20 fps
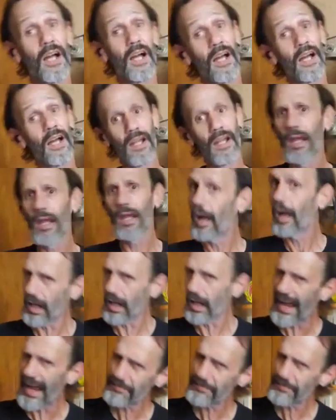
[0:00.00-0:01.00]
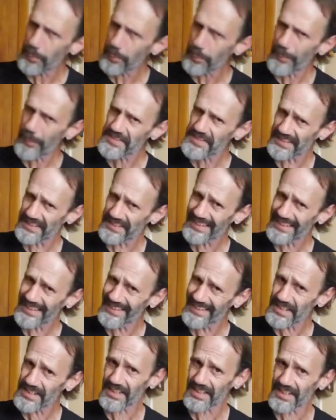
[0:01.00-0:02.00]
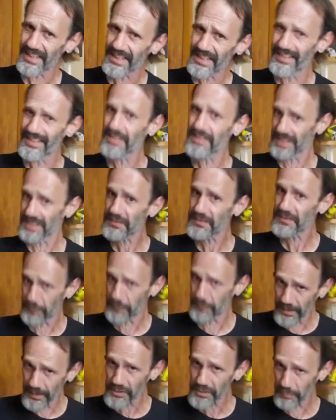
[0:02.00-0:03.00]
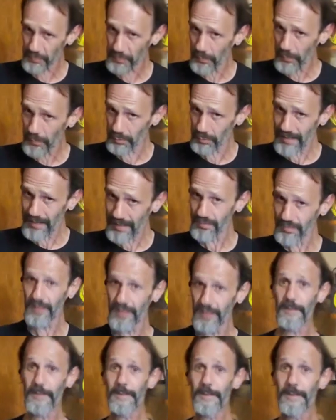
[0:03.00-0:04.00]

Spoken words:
Have you been seeing this footage rolling around?